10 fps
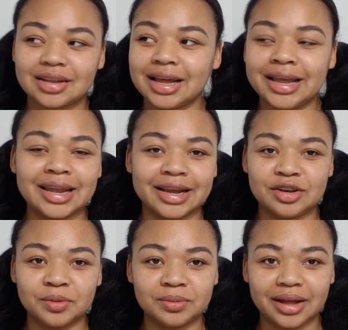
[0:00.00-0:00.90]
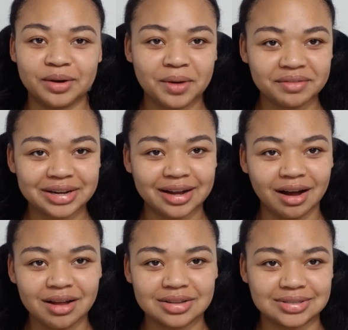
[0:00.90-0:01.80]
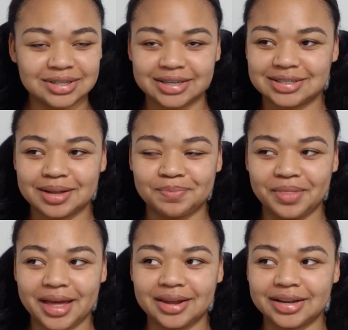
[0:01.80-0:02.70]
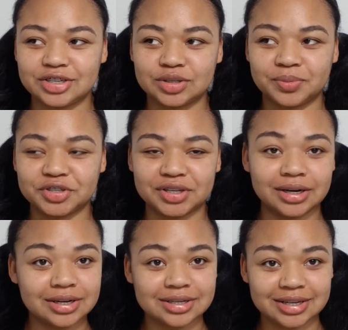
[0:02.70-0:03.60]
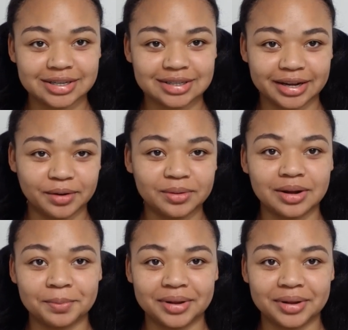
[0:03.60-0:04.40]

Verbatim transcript: again, I don't I don't have any cons except that I just wish that it didn't taste like coconut,